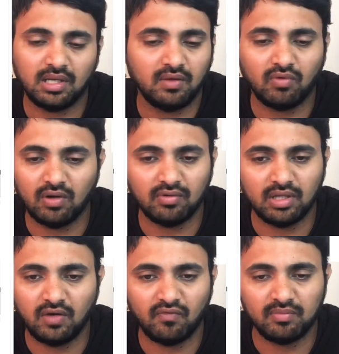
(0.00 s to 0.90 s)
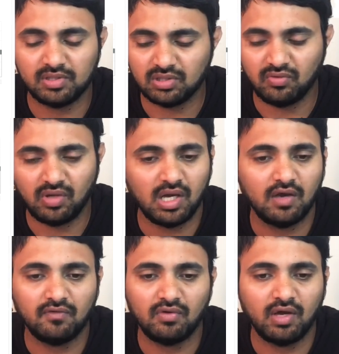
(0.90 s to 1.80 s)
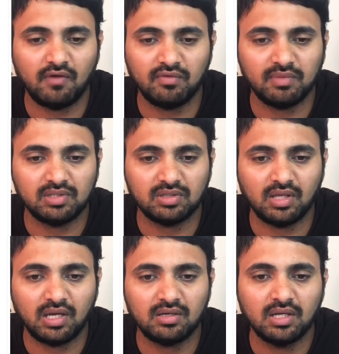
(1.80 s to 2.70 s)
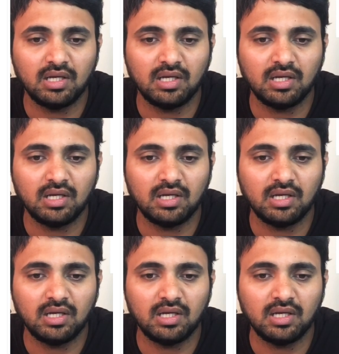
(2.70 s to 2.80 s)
like whatever the information you have to mention that.